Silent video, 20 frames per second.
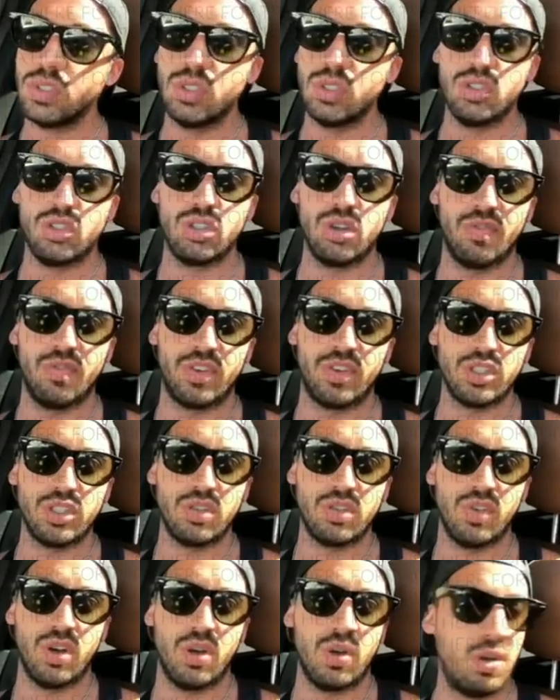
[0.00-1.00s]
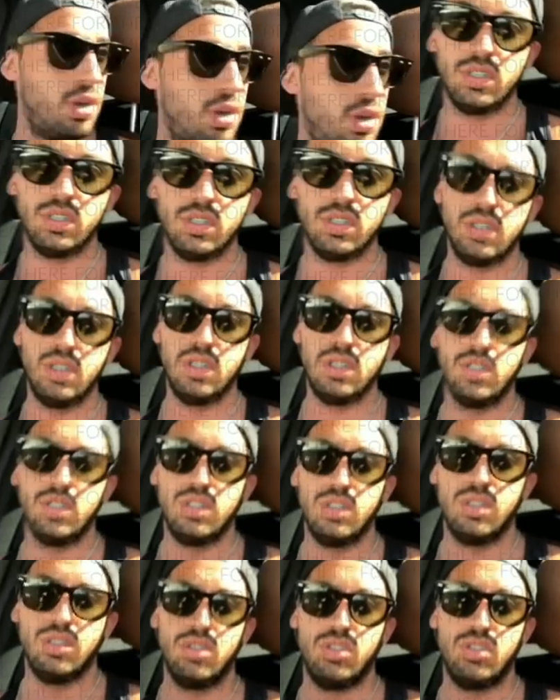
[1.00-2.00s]
So first of all,
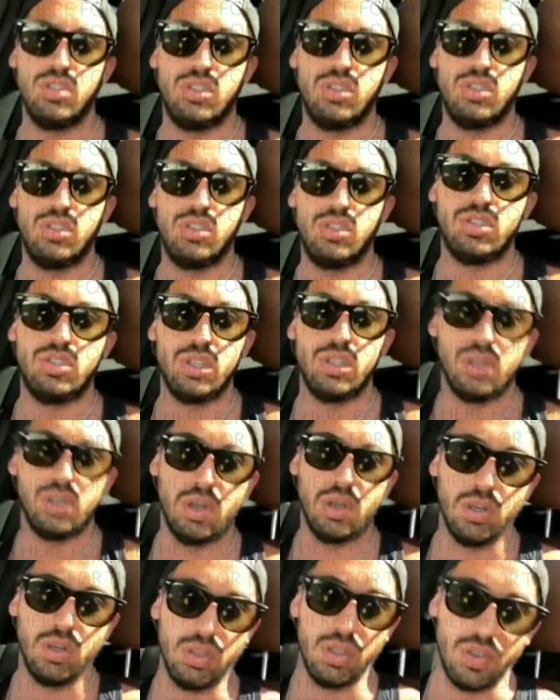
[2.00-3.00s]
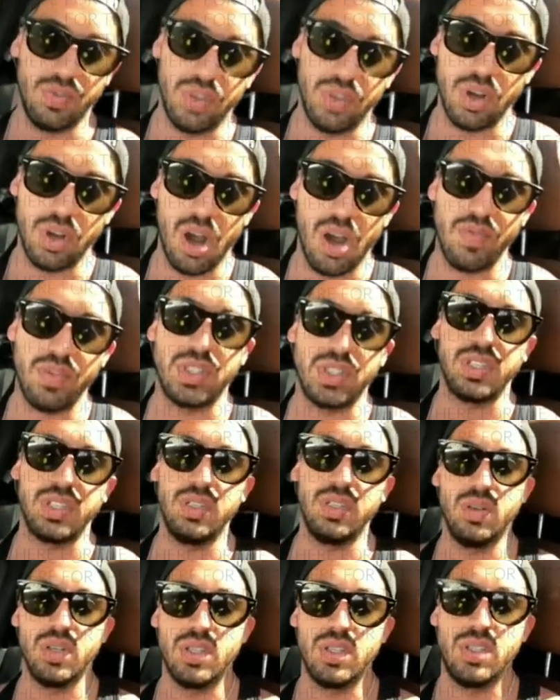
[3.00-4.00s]
the video
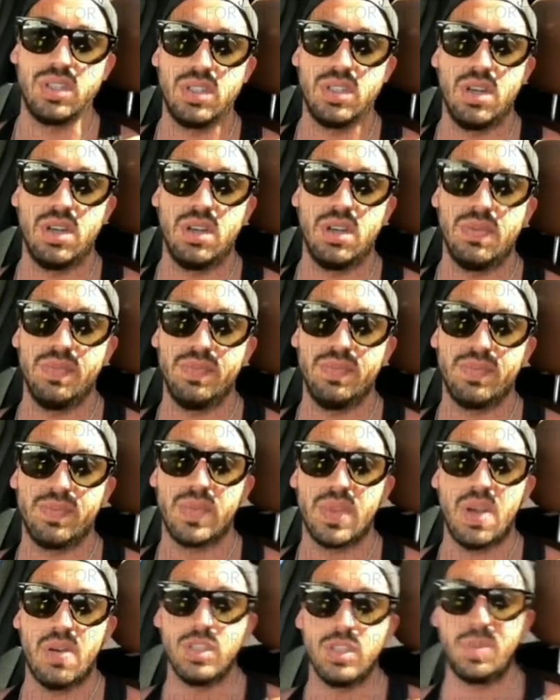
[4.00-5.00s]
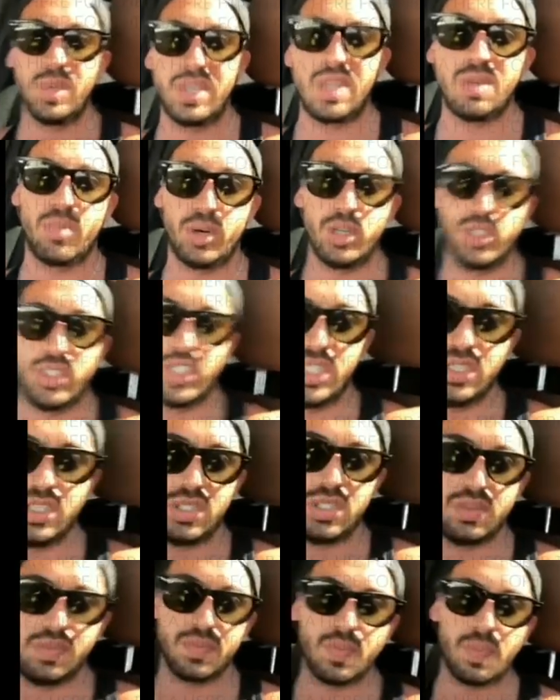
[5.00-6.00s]
obviously was, I was speaking
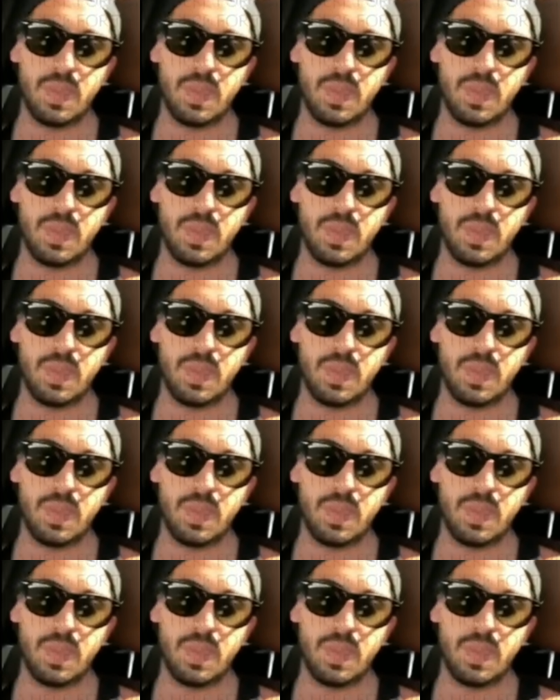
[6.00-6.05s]
Portuguese,